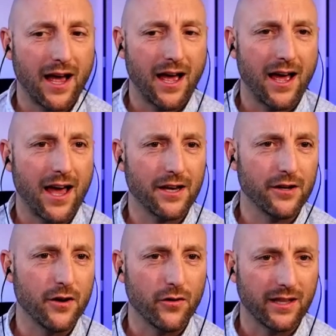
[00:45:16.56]
how do you
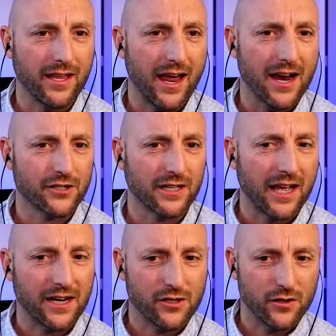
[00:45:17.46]
know that they actually
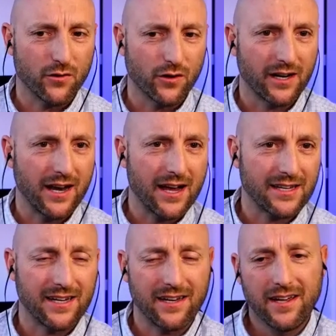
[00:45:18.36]
liked you or
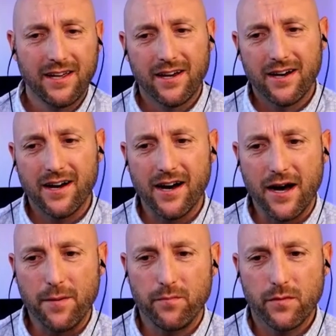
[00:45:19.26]
connected?
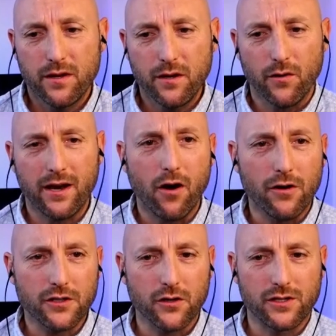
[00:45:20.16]
And
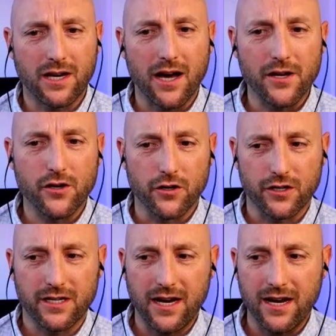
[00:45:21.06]
also to
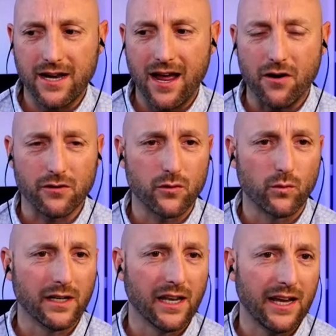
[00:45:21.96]
understand how to
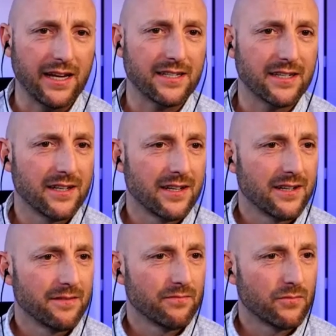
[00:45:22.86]
relate
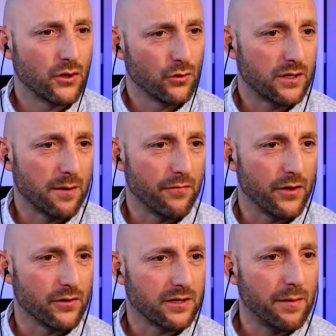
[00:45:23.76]
to some of
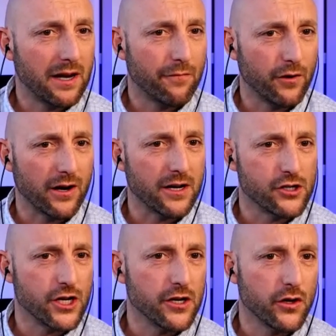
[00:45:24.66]
those. I mean, if you're
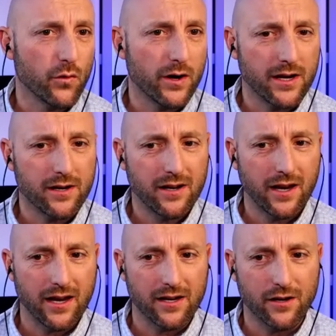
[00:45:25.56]
ingenuine
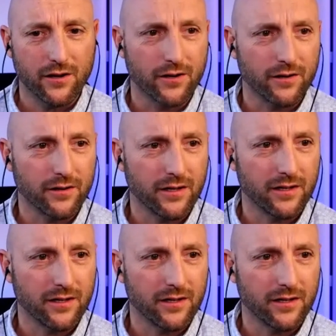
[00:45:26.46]
and you're,